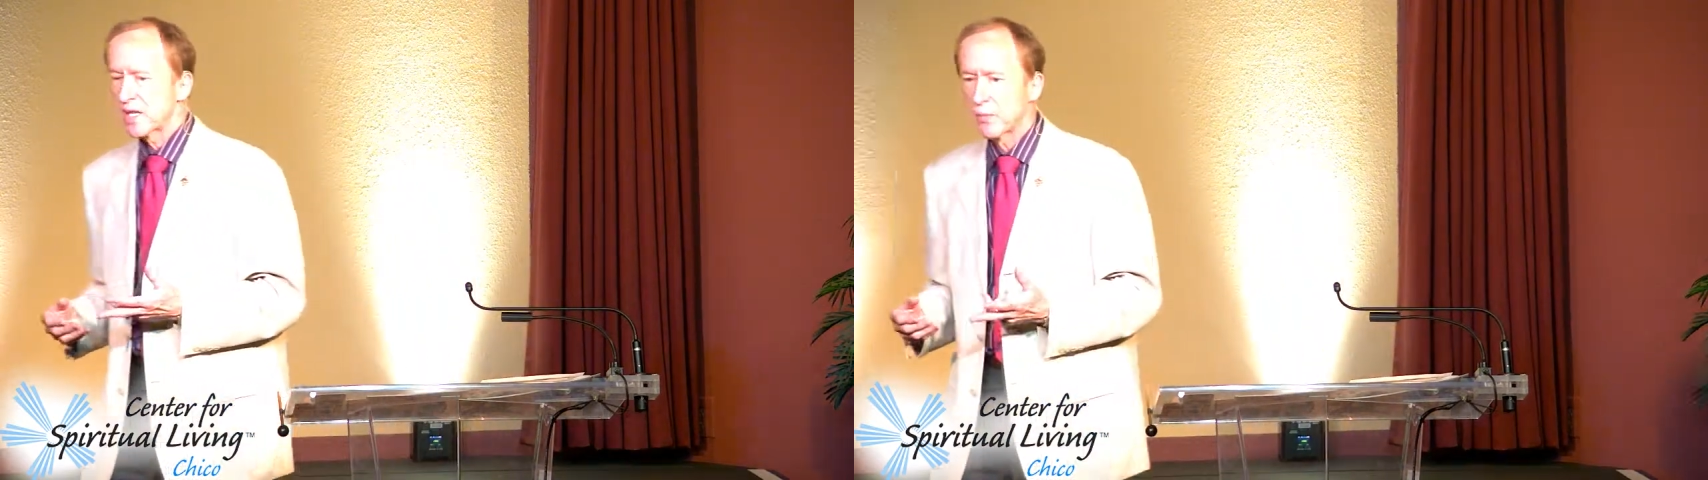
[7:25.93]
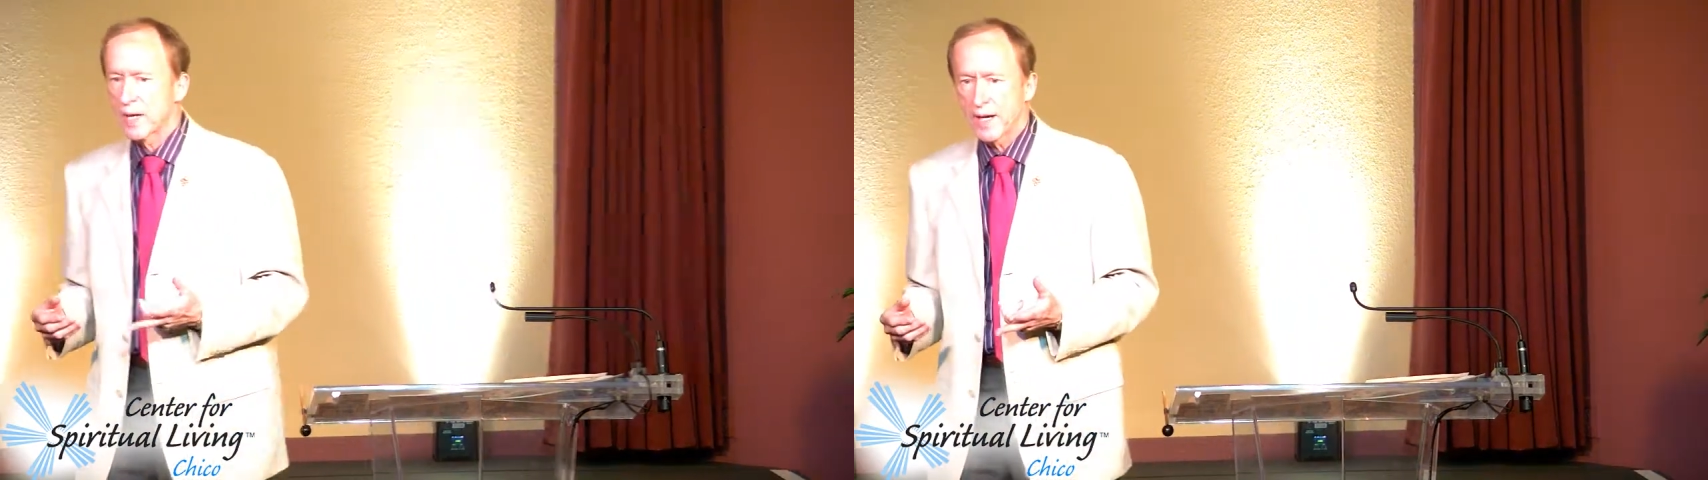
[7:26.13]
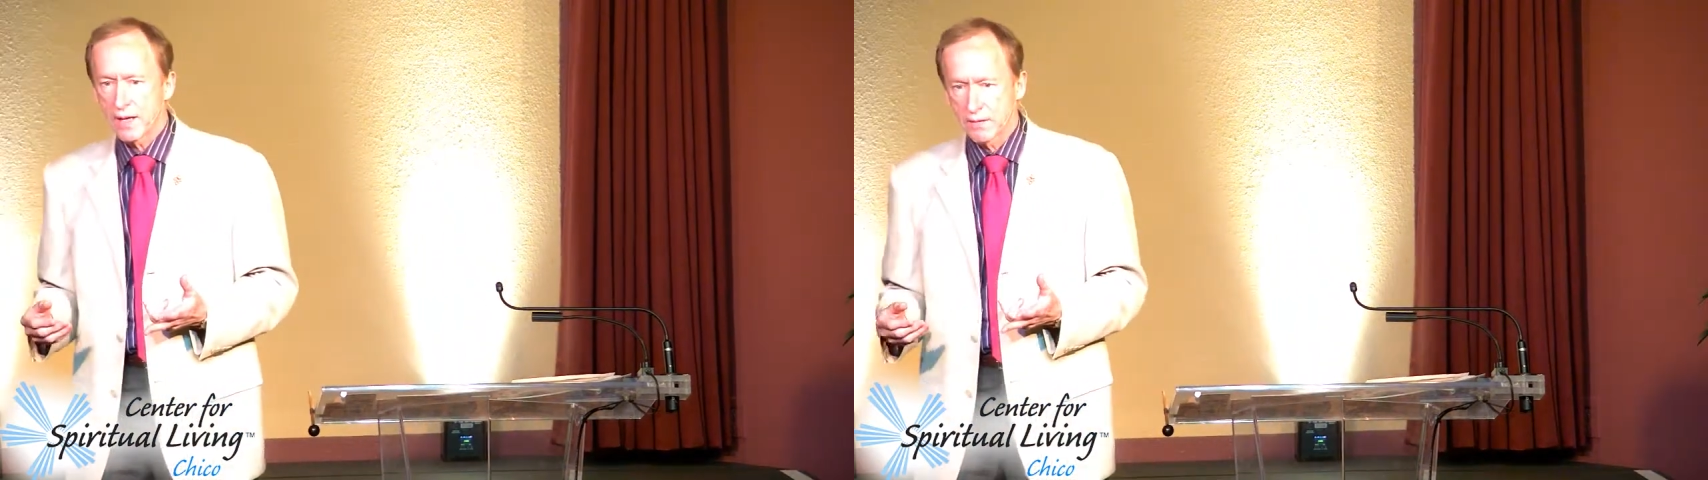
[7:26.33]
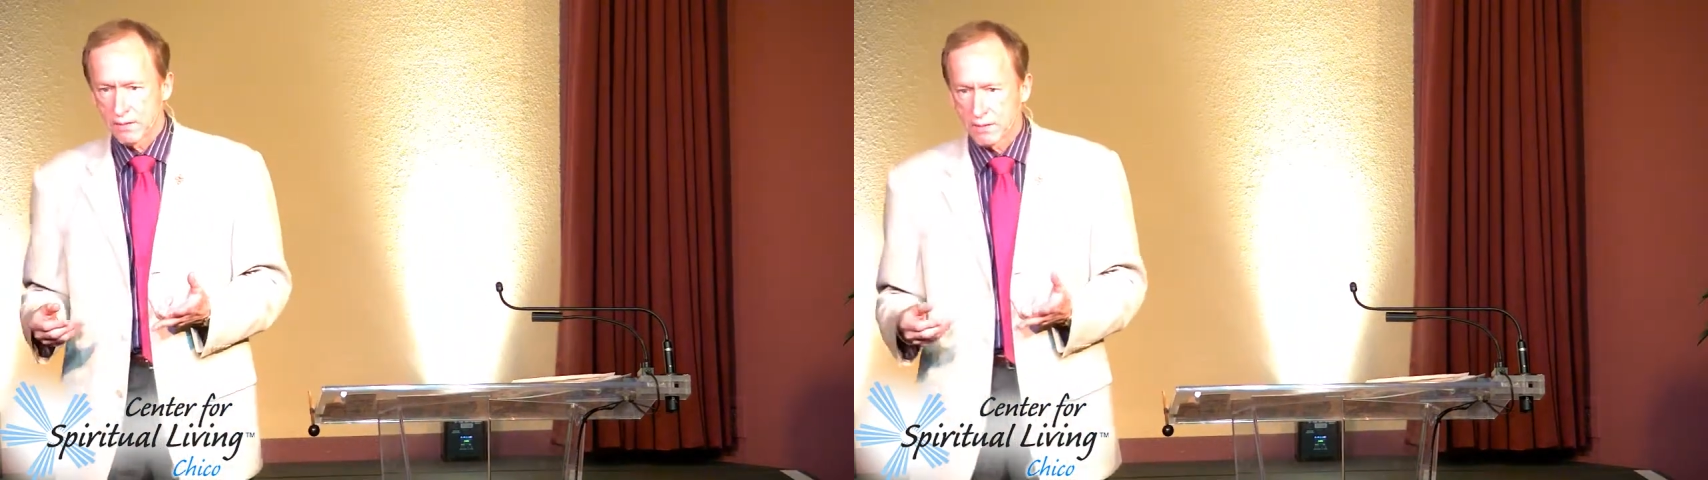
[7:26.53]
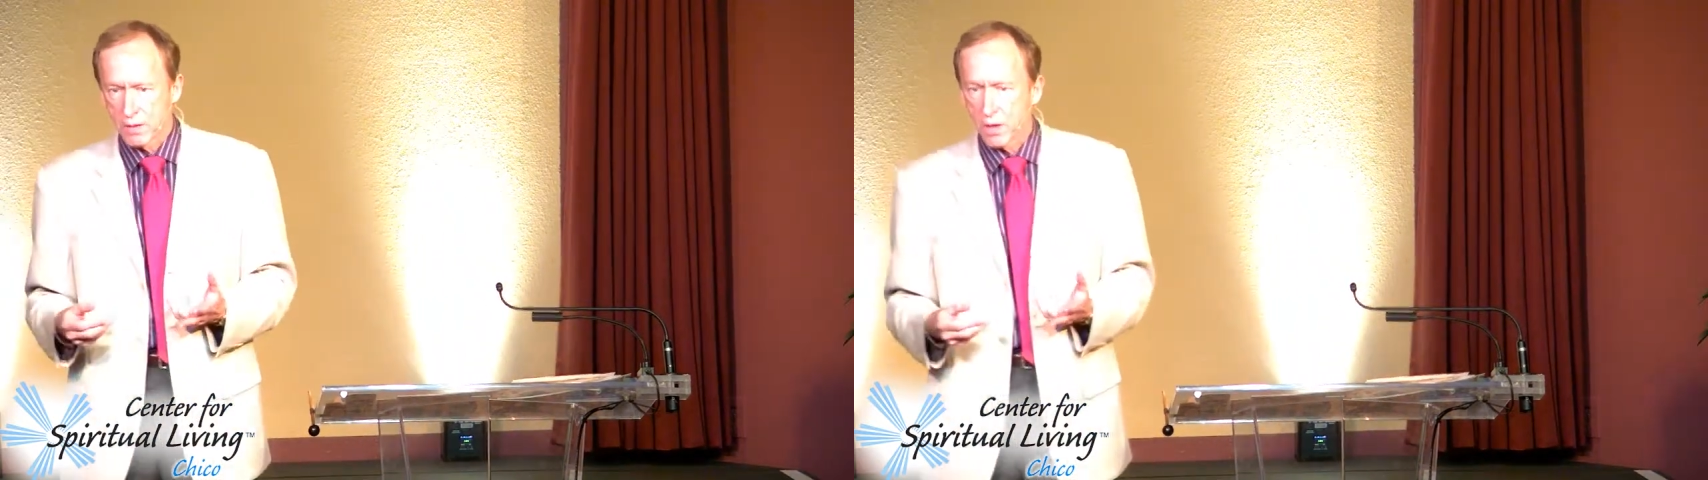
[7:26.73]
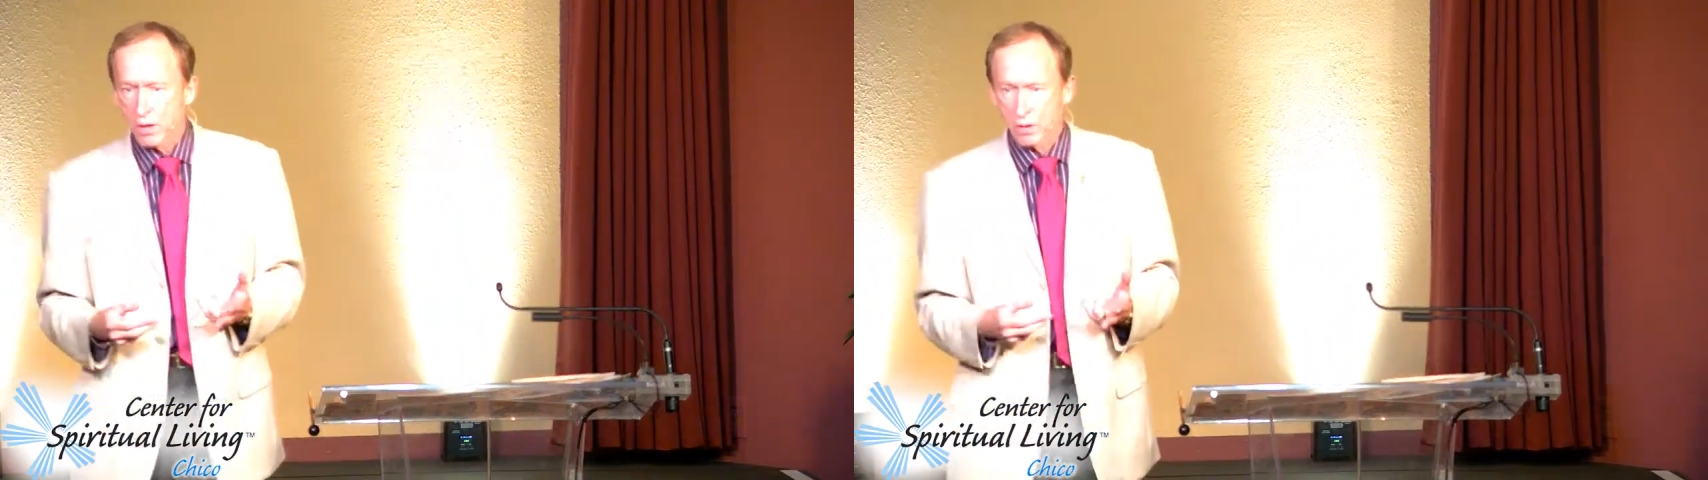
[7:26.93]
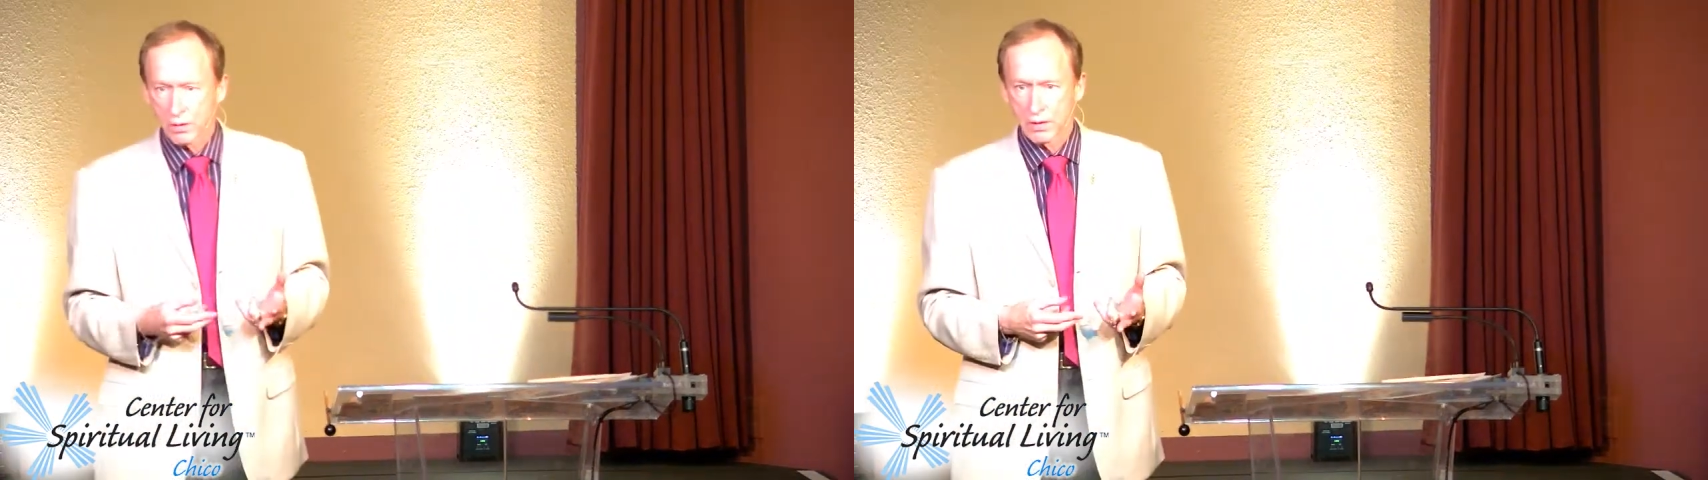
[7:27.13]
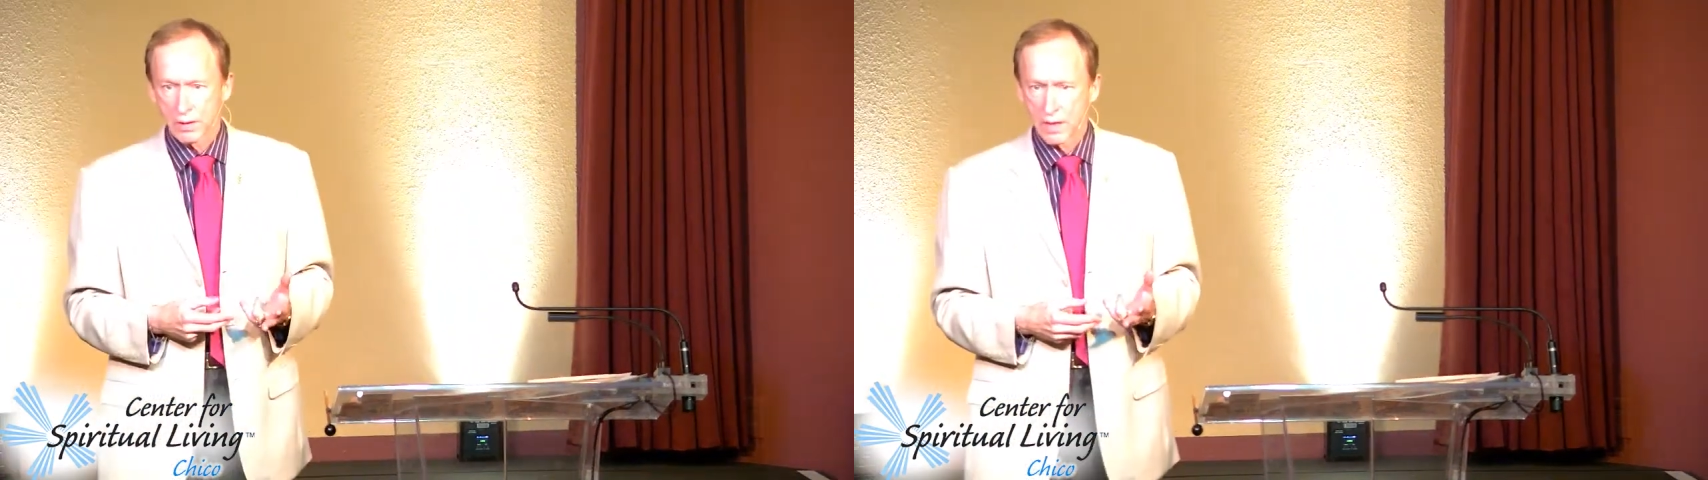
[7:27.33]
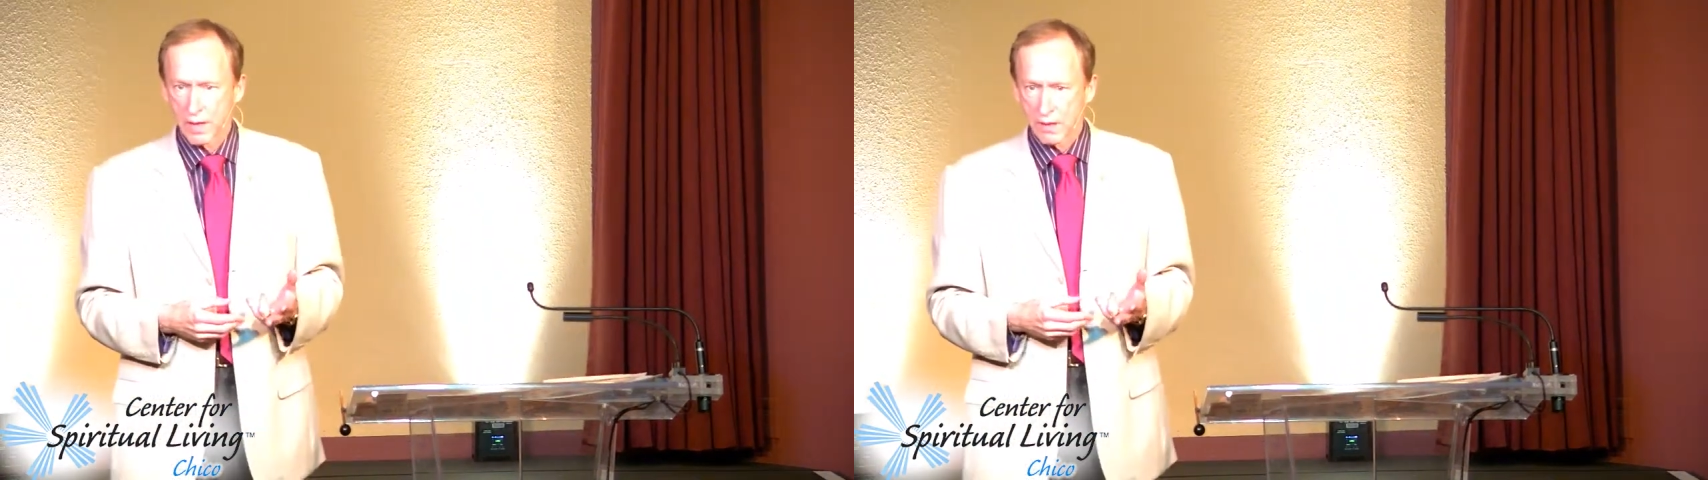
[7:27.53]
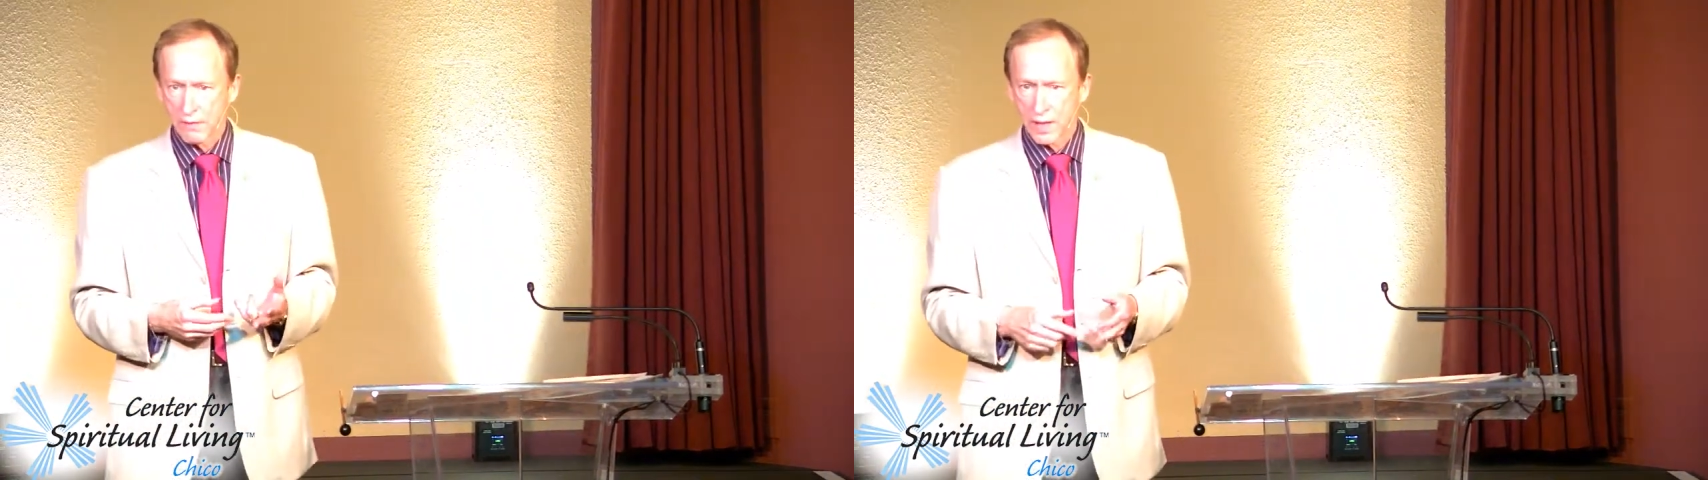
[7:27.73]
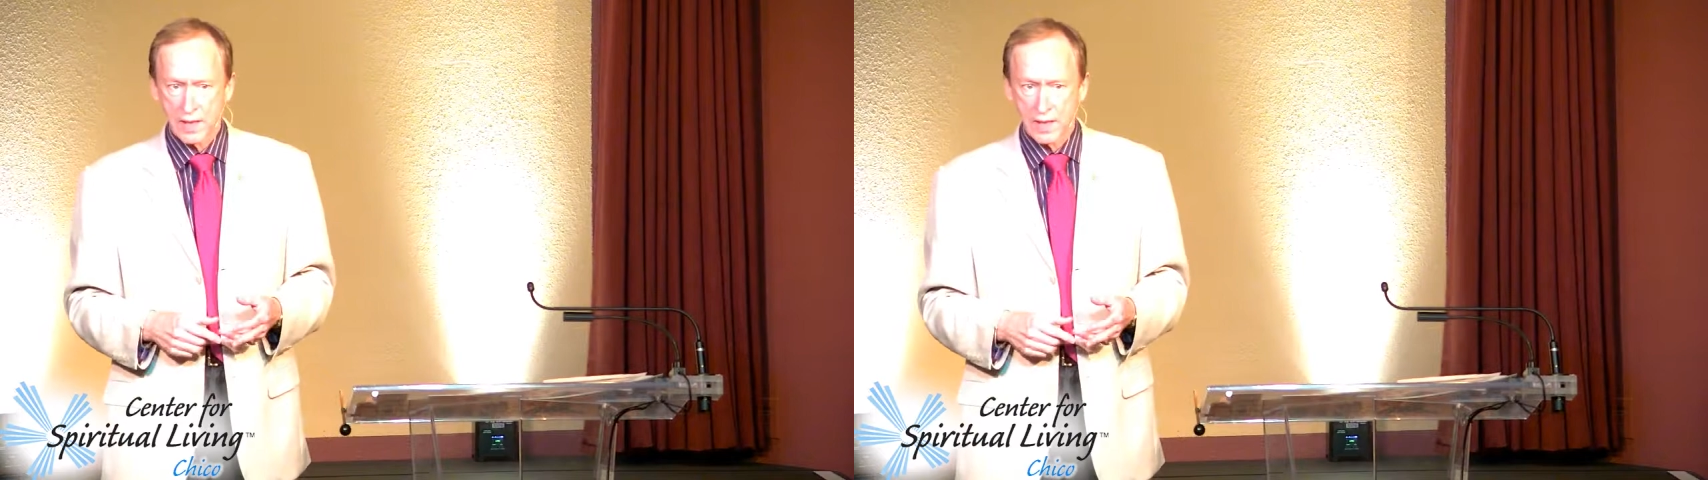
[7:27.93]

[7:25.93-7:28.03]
by all of us